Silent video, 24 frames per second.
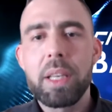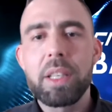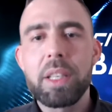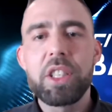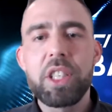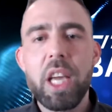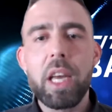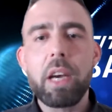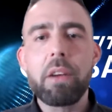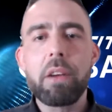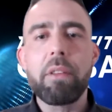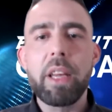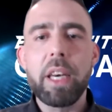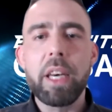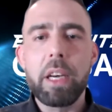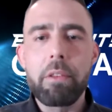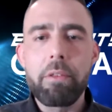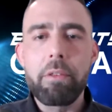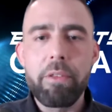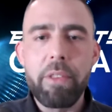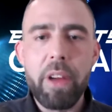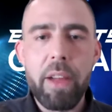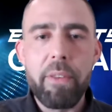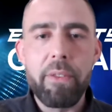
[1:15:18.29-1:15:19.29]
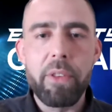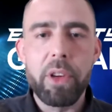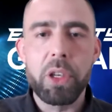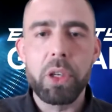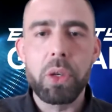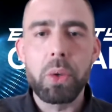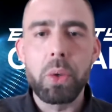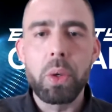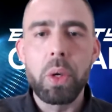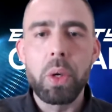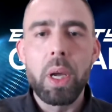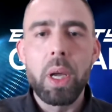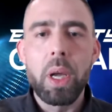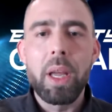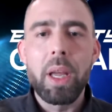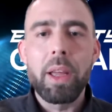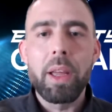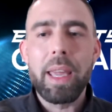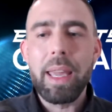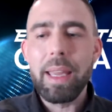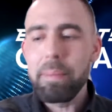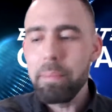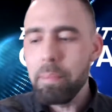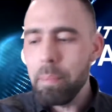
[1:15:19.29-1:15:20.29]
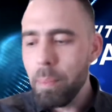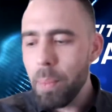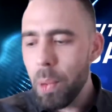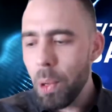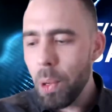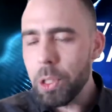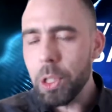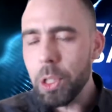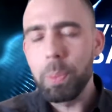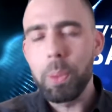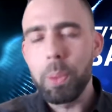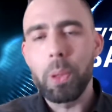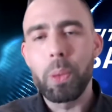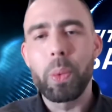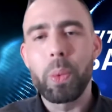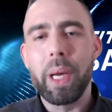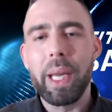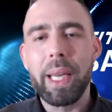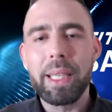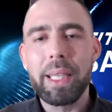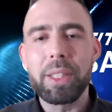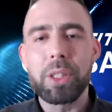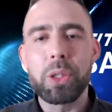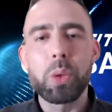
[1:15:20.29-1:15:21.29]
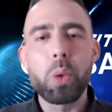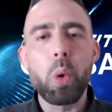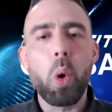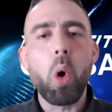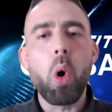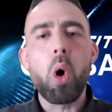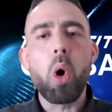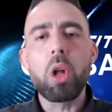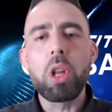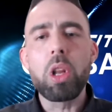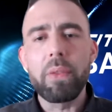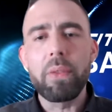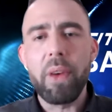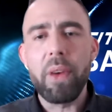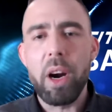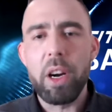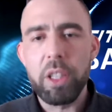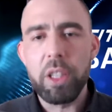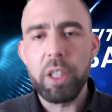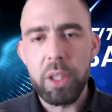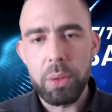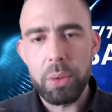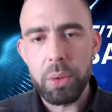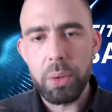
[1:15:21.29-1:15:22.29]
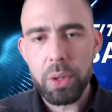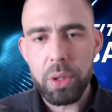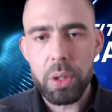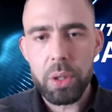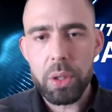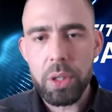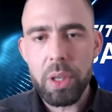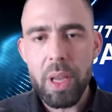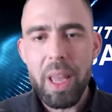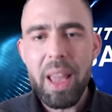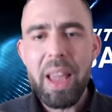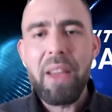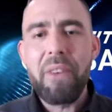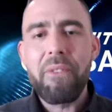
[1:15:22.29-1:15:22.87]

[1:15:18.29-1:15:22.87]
generating revenue in multiple ways to all of our users,